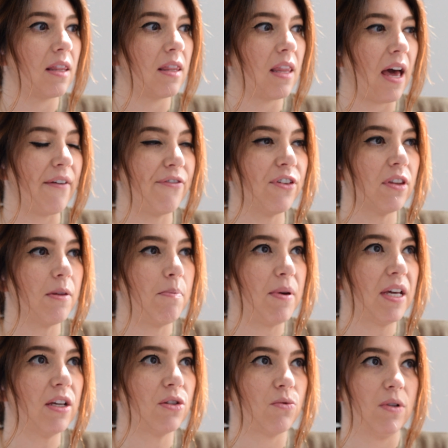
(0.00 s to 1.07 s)
I feel the
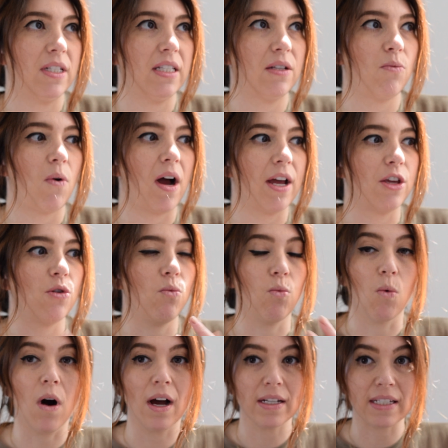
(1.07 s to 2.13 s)
biggest reason why you
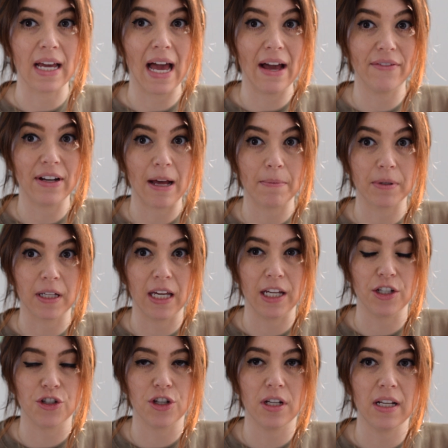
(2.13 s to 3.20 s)
want to have an
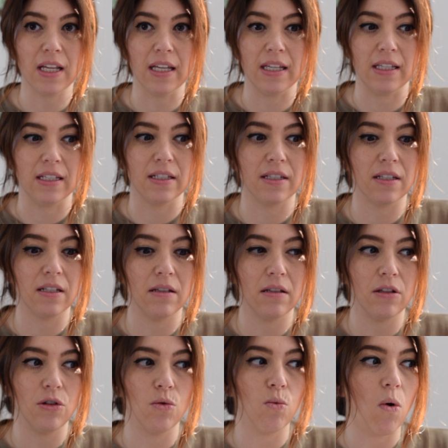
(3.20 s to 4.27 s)
application is
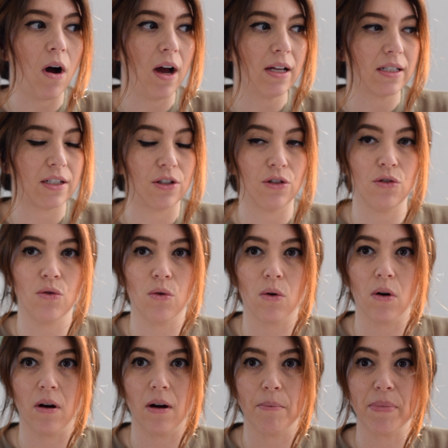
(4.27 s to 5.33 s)
you want
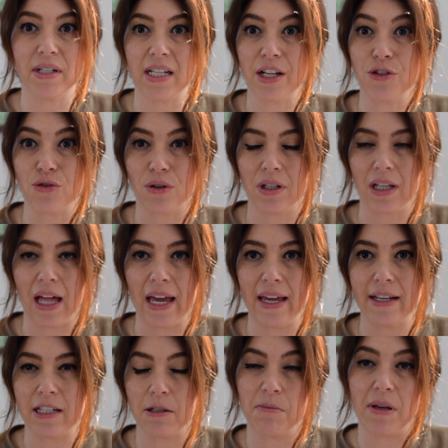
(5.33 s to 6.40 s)
your potential
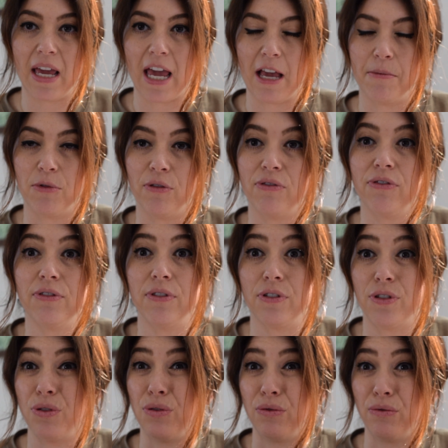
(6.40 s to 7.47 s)
client to be able
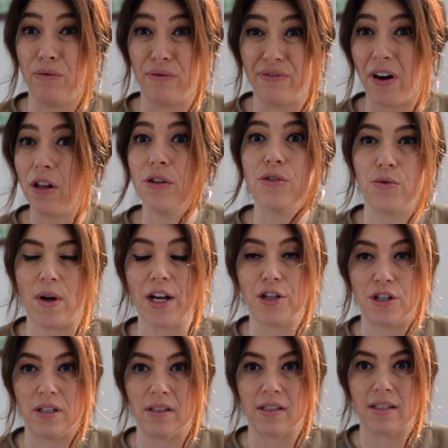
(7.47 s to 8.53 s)
to follow
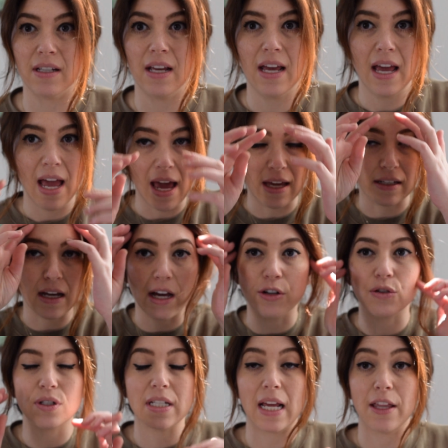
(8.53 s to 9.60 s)
directions and to
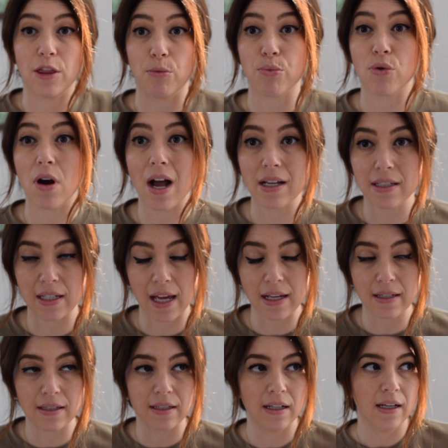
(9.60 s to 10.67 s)
understand the
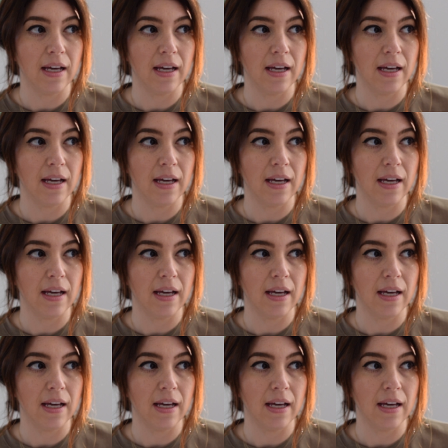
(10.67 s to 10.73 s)
process.